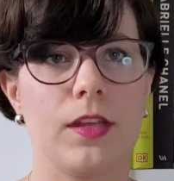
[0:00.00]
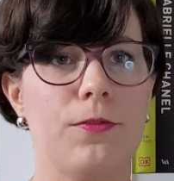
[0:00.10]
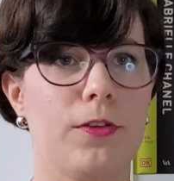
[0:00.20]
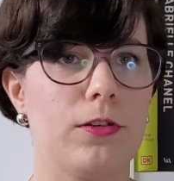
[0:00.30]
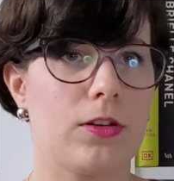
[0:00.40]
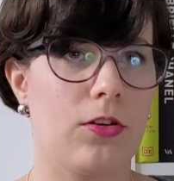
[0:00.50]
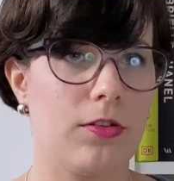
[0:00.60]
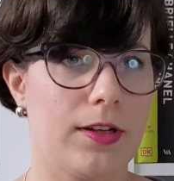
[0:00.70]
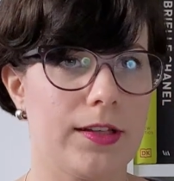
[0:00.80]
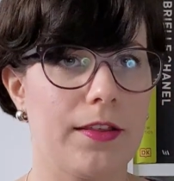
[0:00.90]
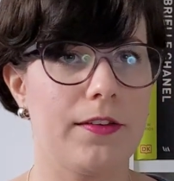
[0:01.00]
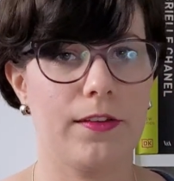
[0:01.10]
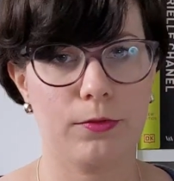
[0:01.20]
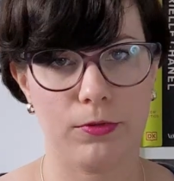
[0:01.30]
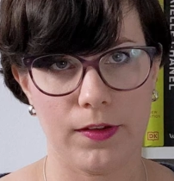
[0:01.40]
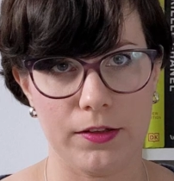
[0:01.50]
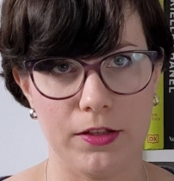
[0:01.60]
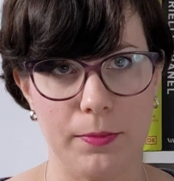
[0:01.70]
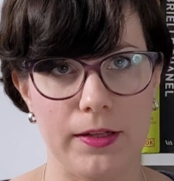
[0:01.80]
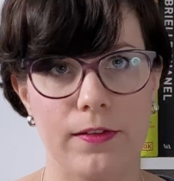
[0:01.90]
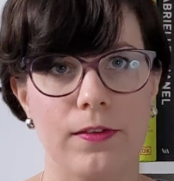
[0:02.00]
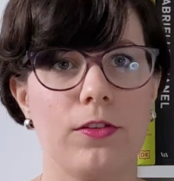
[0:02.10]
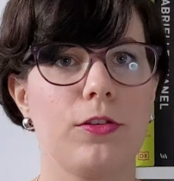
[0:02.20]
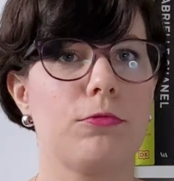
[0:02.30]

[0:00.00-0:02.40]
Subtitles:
If your color analysis was done in person,